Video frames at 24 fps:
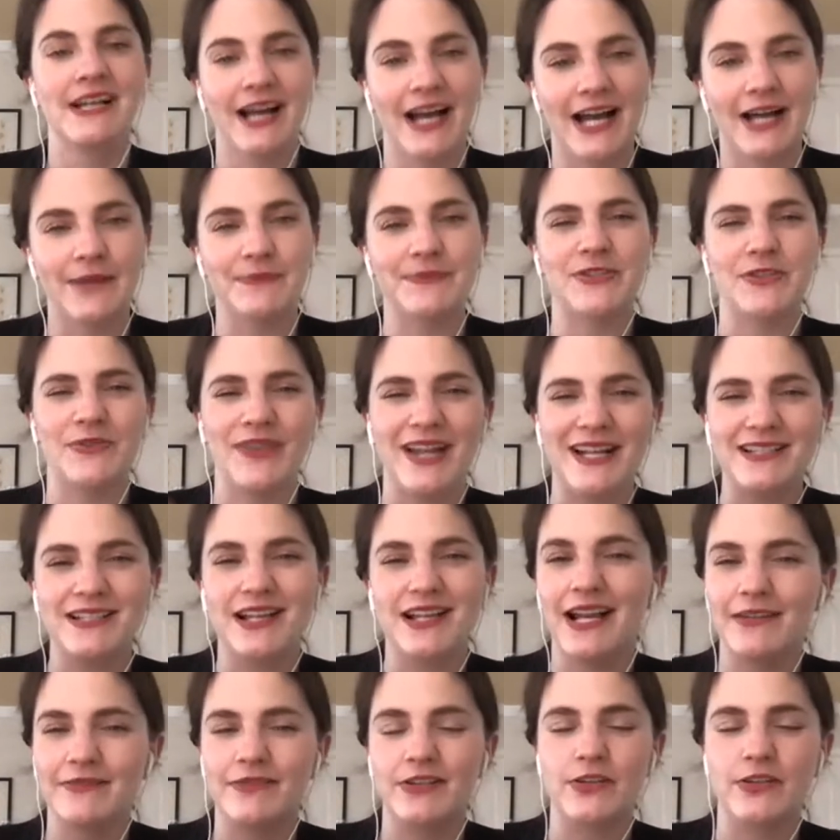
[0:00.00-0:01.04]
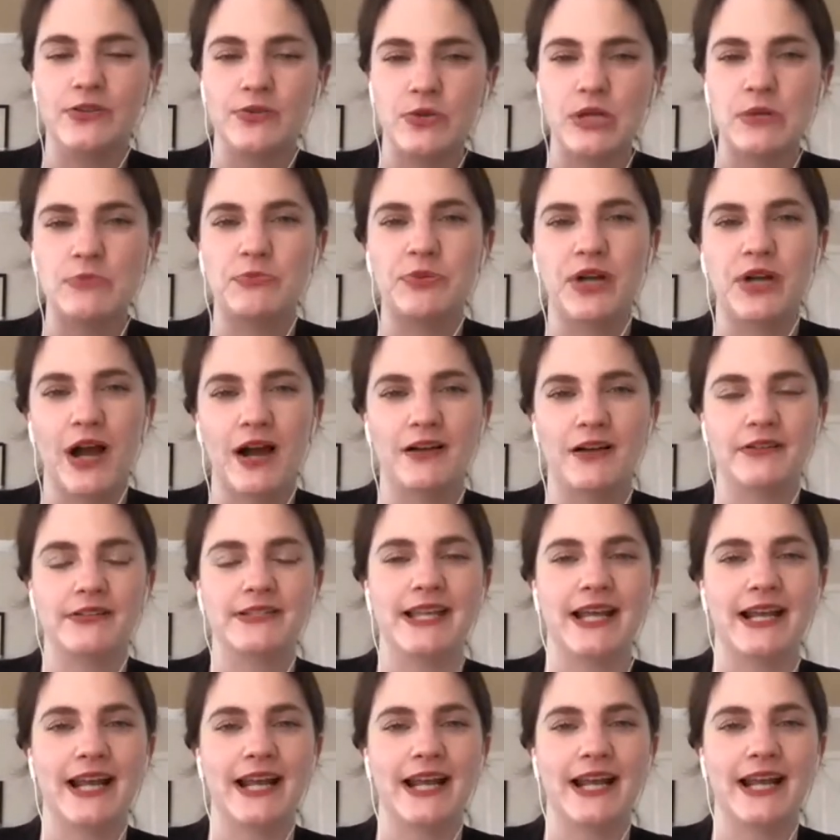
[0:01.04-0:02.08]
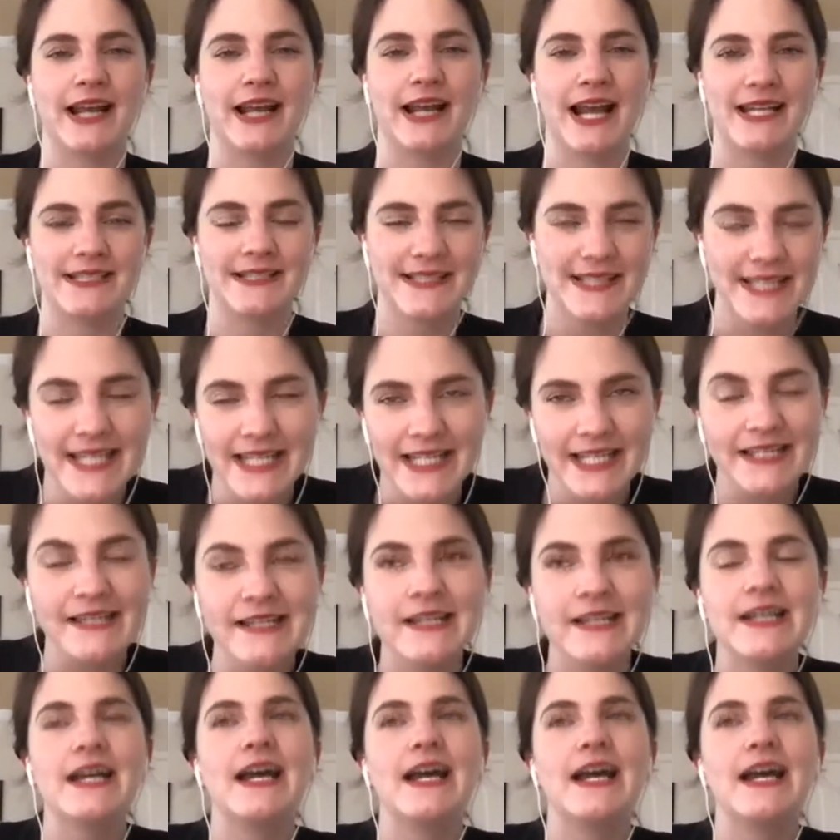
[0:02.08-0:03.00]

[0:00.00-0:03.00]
Um, so that's kind of the three prongs that I see.